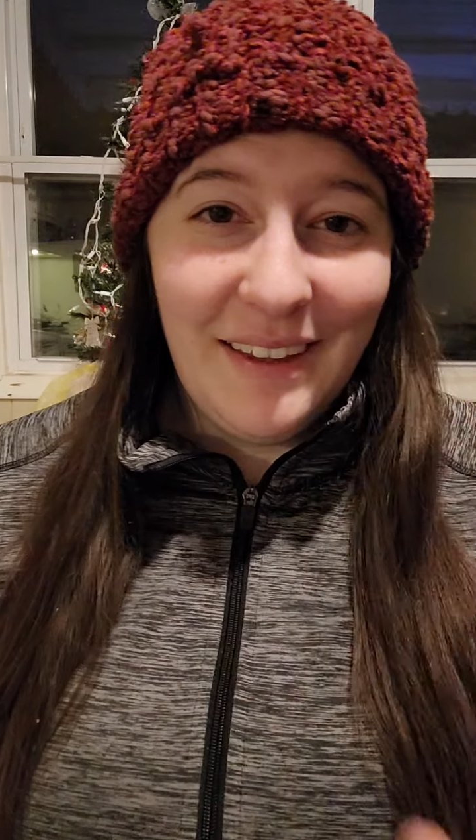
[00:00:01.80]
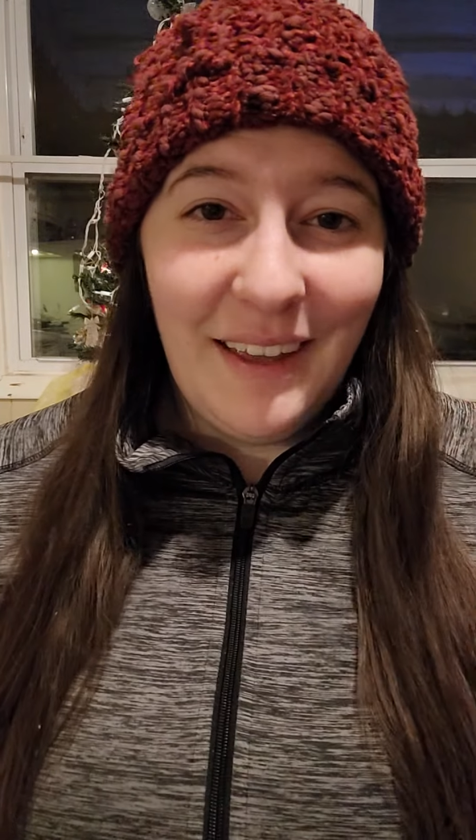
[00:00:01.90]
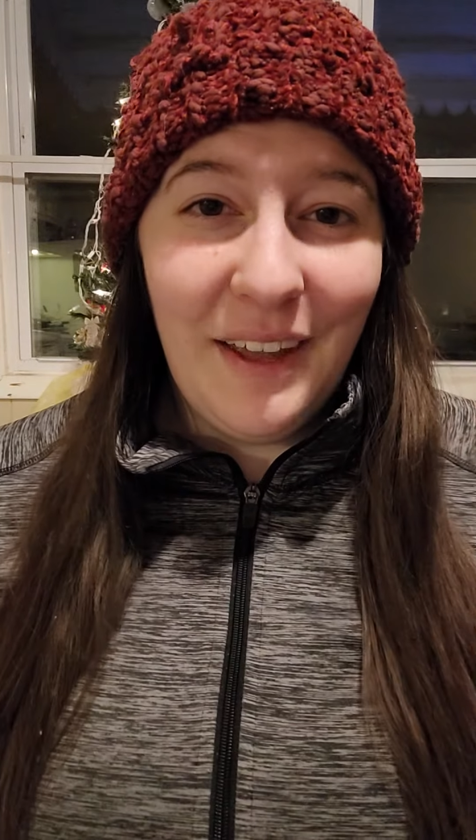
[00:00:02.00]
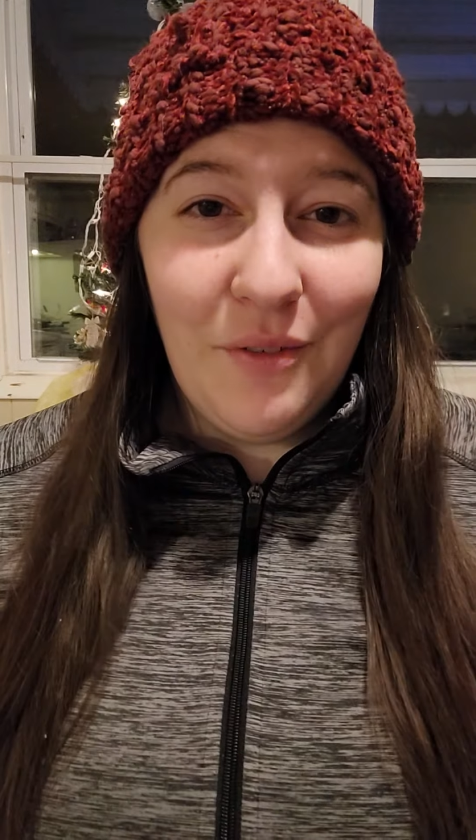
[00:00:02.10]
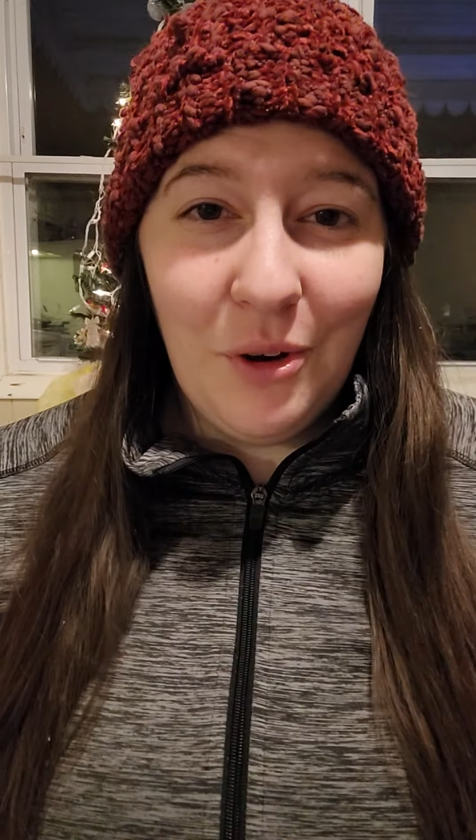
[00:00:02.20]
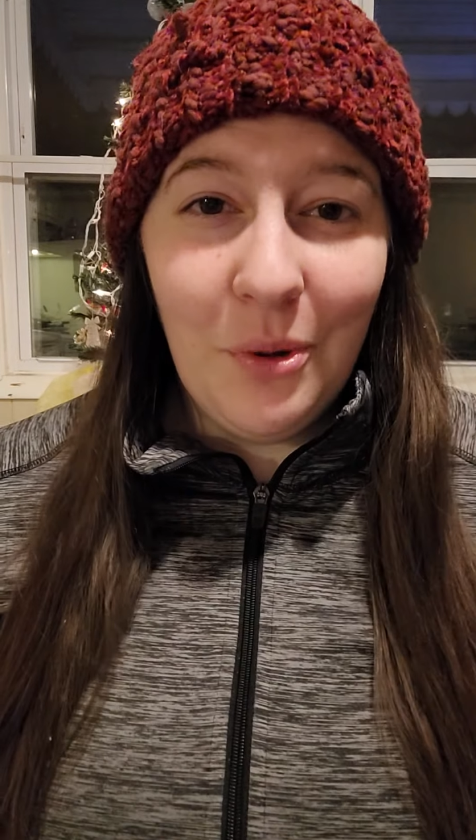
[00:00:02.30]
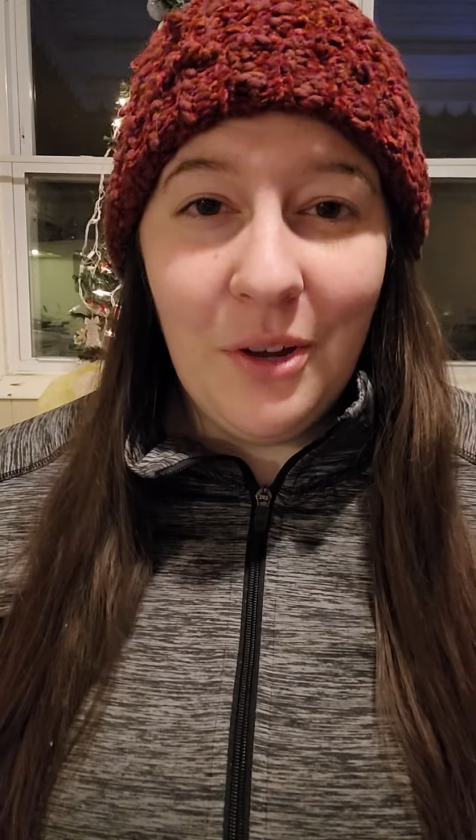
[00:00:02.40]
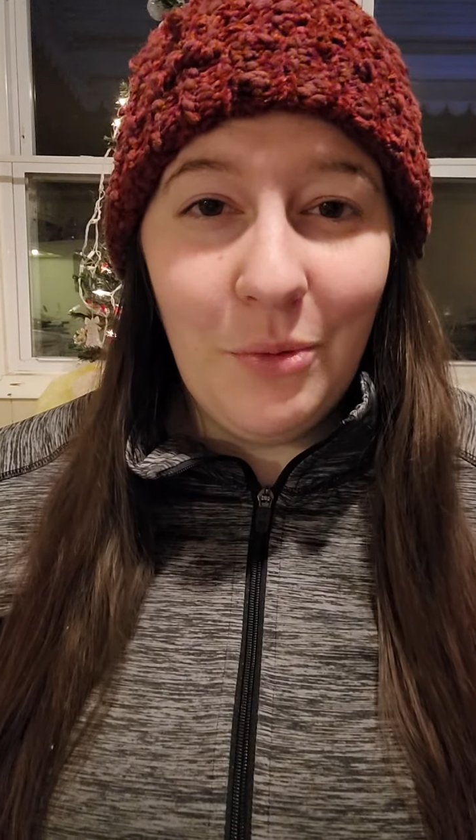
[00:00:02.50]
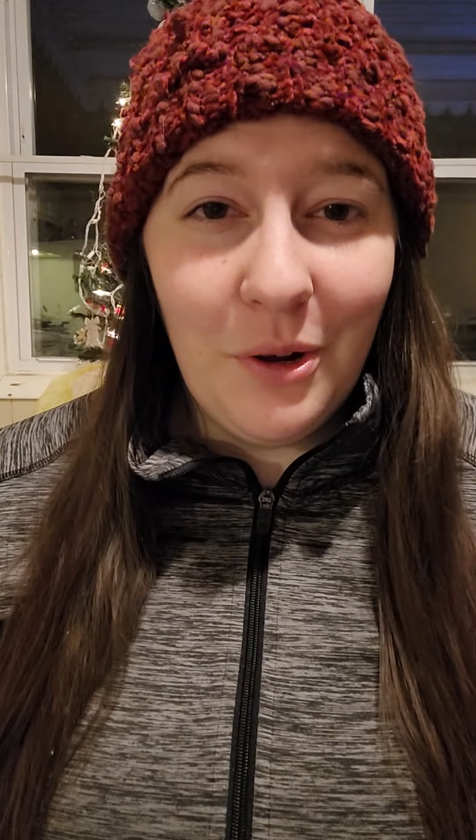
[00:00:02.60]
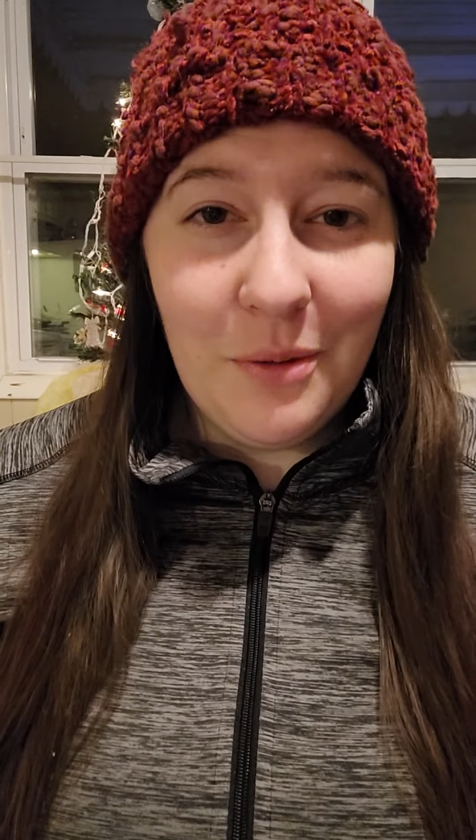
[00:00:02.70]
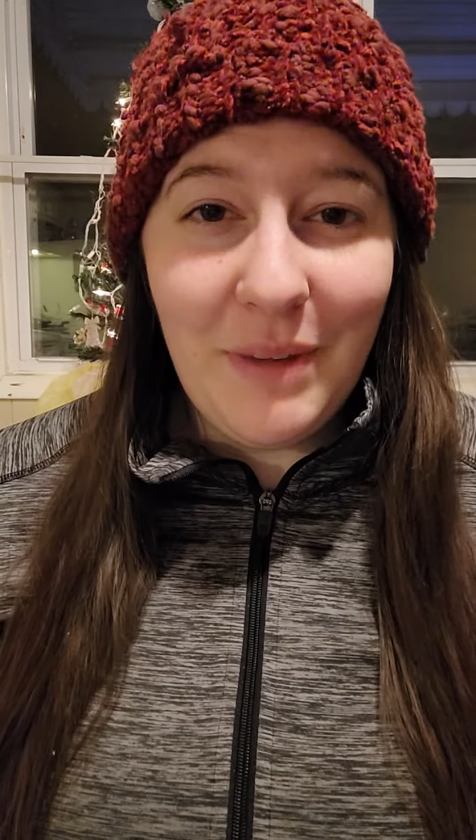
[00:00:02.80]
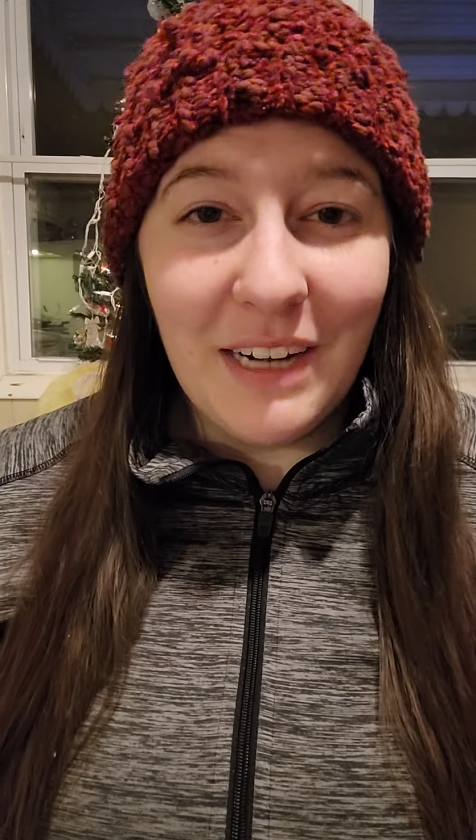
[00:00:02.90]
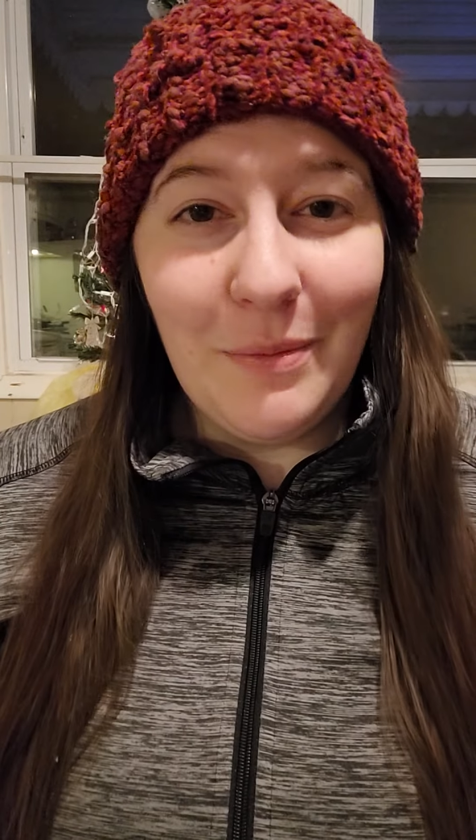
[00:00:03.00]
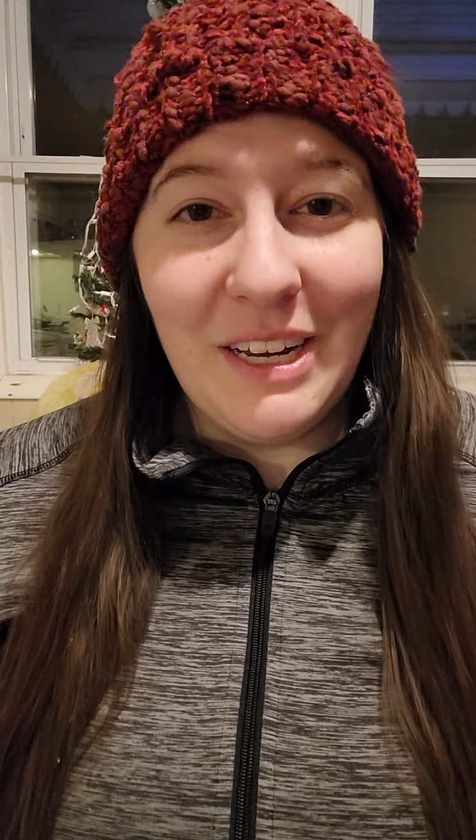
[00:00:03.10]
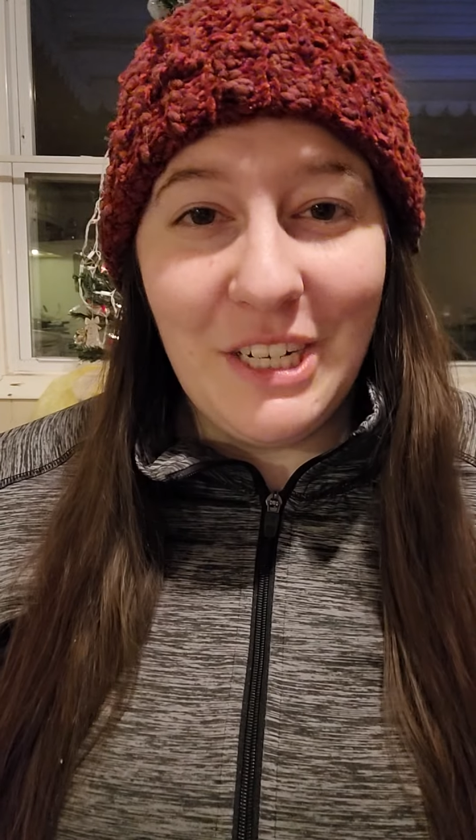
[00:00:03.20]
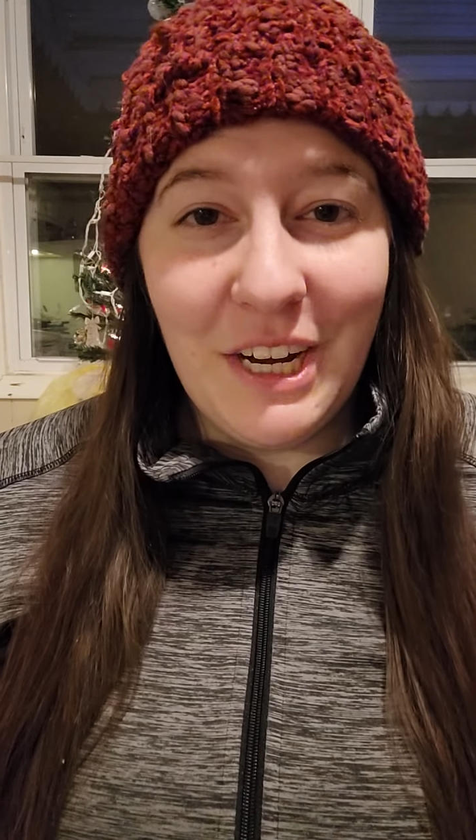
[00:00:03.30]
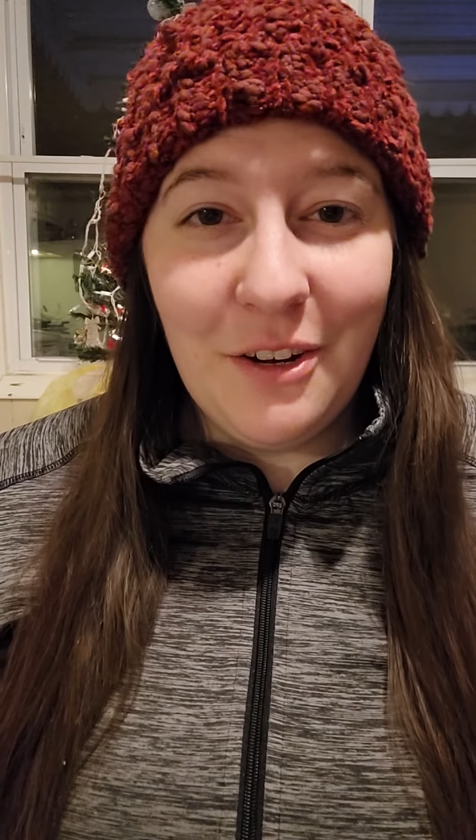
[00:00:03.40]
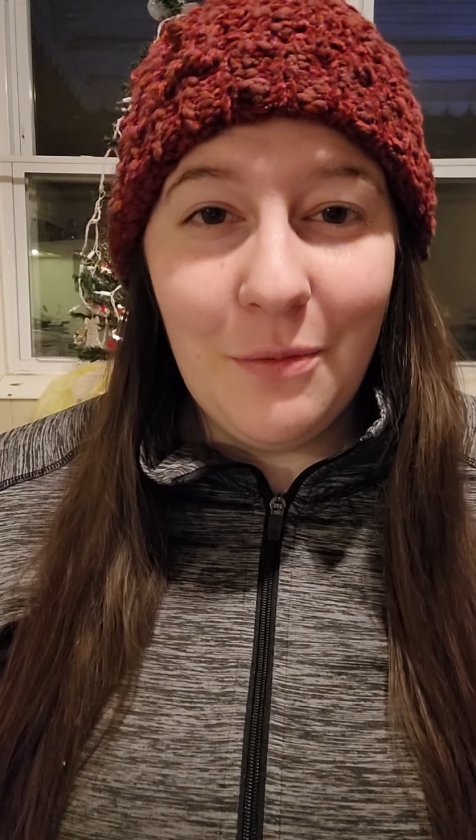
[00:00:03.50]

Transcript: Hey everyone, welcome back to my channel.